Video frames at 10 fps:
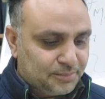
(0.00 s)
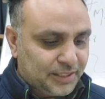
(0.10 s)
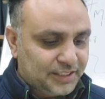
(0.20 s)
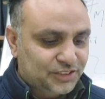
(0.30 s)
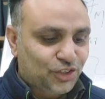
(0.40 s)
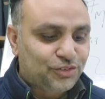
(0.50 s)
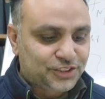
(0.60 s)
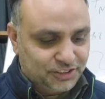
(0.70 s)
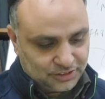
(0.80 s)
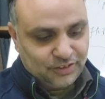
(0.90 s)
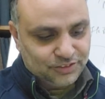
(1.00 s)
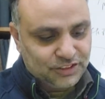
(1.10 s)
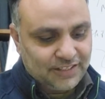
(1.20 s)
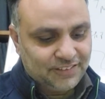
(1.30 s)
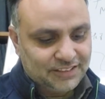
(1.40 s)
by reason of its difficulty, which
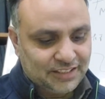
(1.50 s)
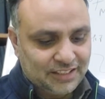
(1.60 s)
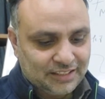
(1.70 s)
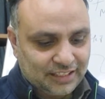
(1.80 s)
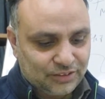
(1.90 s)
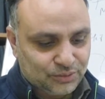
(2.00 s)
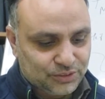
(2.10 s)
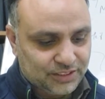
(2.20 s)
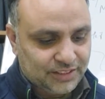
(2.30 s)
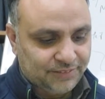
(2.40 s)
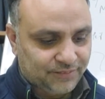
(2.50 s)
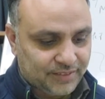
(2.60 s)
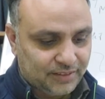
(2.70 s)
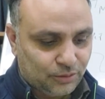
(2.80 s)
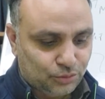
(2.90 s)
I was trying to say
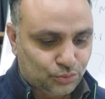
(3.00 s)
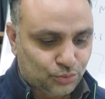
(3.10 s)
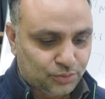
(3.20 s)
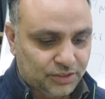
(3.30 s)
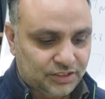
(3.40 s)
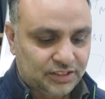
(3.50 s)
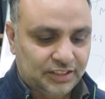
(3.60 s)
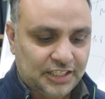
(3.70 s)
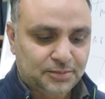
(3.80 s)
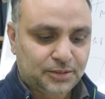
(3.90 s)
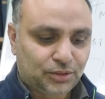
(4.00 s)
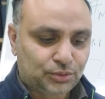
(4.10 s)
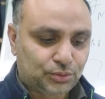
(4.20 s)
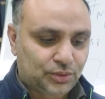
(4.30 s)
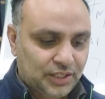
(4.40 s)
also. This thing has been
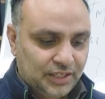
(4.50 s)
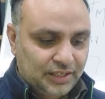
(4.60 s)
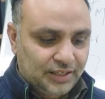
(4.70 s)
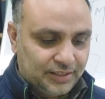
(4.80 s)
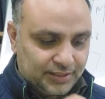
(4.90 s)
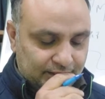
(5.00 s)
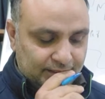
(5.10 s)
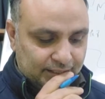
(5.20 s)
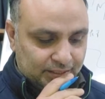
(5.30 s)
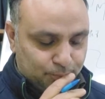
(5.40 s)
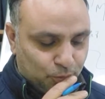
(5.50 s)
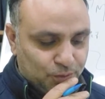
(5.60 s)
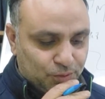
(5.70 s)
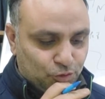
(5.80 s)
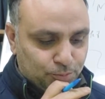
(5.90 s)
also
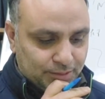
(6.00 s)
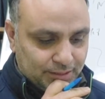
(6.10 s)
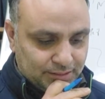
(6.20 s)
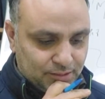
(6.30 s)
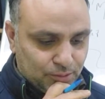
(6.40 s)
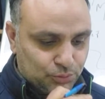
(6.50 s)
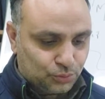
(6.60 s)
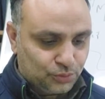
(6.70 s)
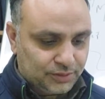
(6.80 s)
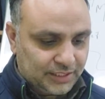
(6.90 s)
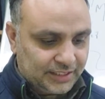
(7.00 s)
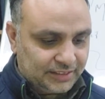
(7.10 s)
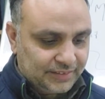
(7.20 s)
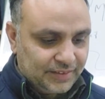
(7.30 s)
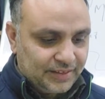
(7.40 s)
pointed out by Russell also, that
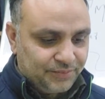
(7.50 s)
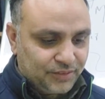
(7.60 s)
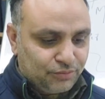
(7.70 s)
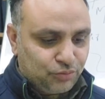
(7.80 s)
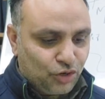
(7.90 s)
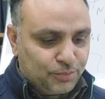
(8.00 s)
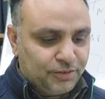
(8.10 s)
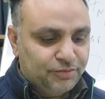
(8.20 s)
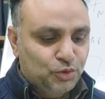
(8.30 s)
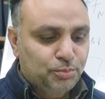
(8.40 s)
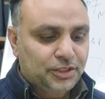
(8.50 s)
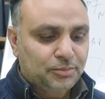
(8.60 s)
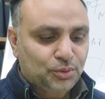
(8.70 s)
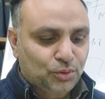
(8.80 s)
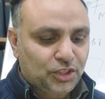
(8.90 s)
if you
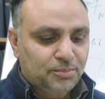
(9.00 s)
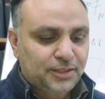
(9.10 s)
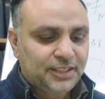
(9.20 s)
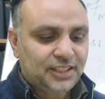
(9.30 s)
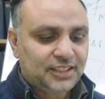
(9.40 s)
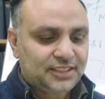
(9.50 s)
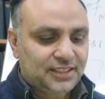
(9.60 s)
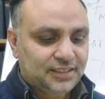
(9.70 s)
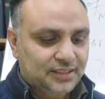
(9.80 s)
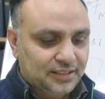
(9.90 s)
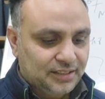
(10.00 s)
become total materialistic,